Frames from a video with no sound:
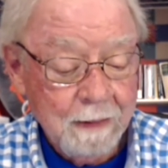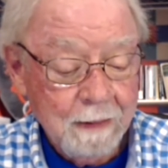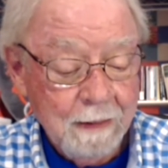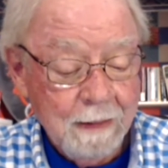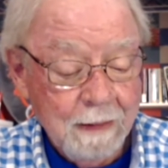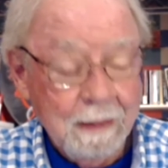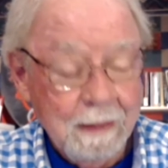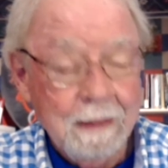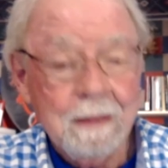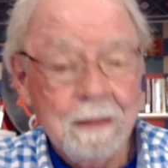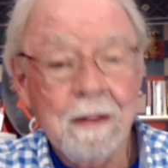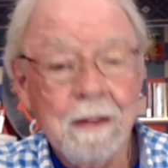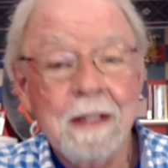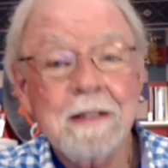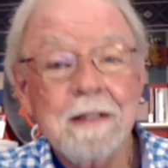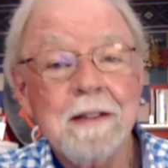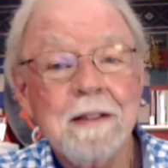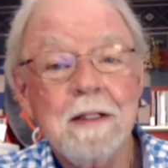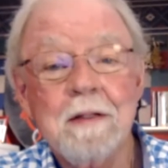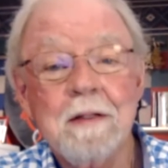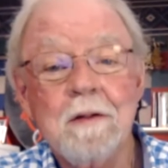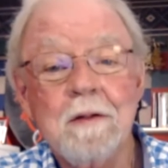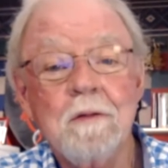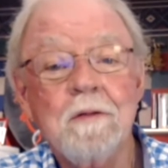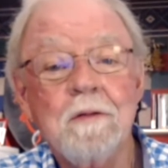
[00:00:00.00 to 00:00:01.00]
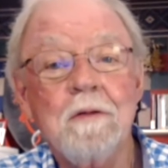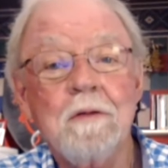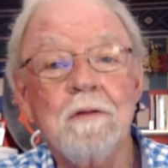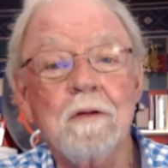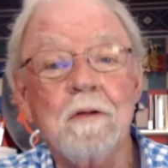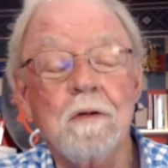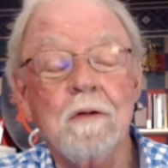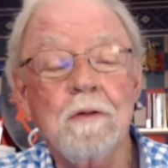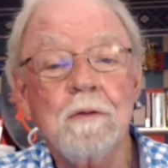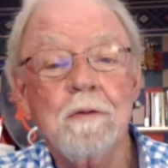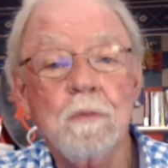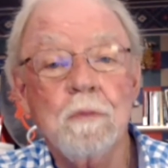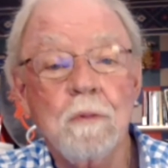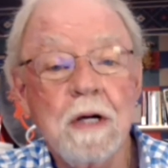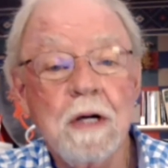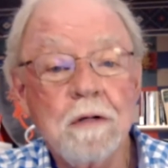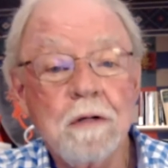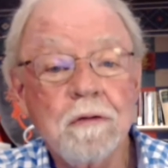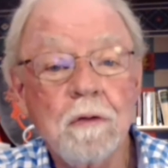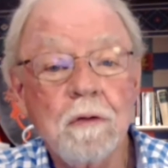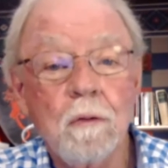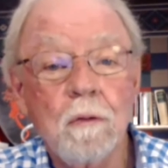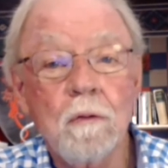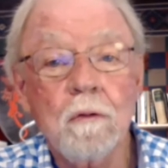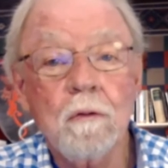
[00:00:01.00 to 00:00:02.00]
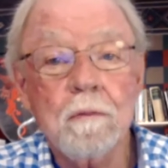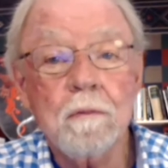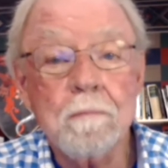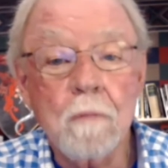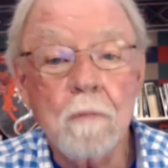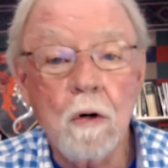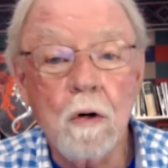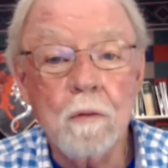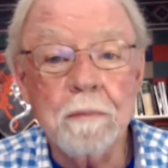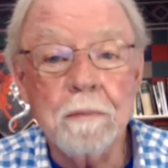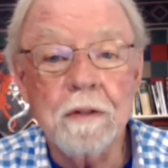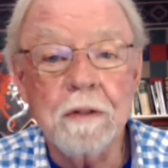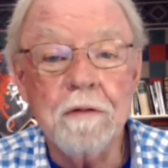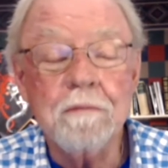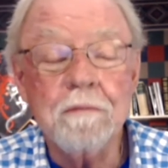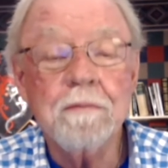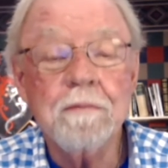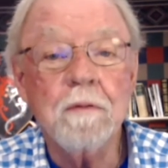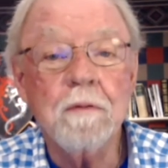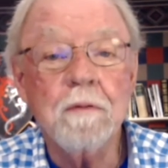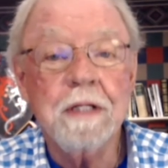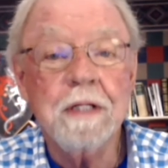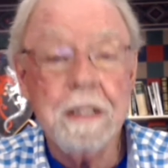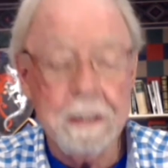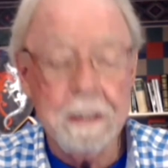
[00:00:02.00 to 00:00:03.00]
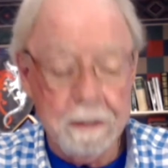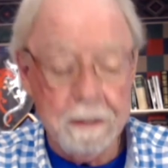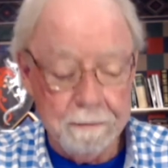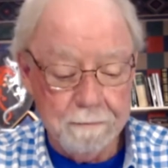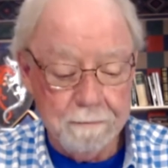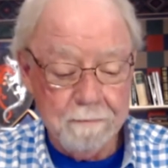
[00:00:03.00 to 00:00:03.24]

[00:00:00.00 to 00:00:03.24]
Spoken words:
Now, I think this is a threshold moment for him,